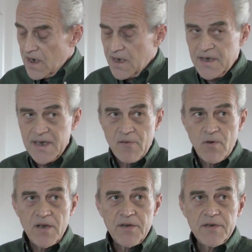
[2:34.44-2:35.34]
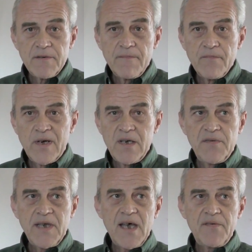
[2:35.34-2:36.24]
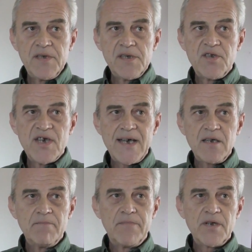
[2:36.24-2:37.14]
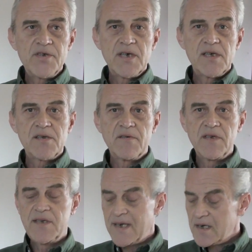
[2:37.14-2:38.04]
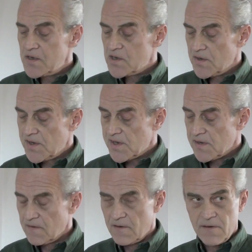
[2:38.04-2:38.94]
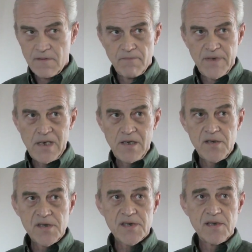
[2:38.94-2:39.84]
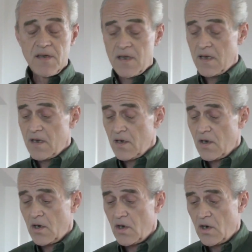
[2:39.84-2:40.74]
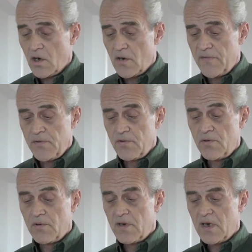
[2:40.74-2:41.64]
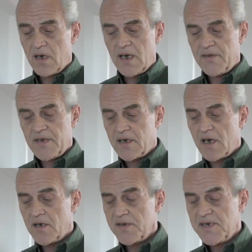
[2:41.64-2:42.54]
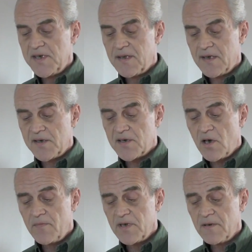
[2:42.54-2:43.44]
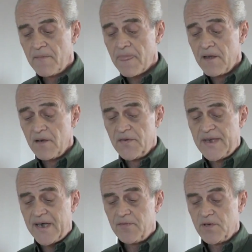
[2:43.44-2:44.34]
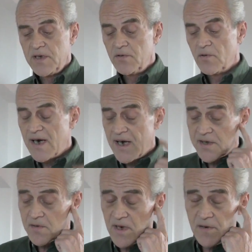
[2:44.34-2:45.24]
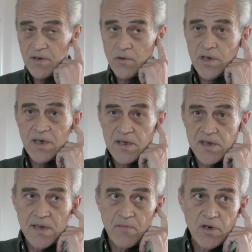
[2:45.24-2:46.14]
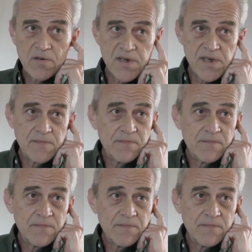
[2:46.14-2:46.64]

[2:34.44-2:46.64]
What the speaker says: And then I wonder, well, if they have these giant budgets of intelligence, billions of euro, and they can't see things coming, then we need to ask where we're going in this democracy.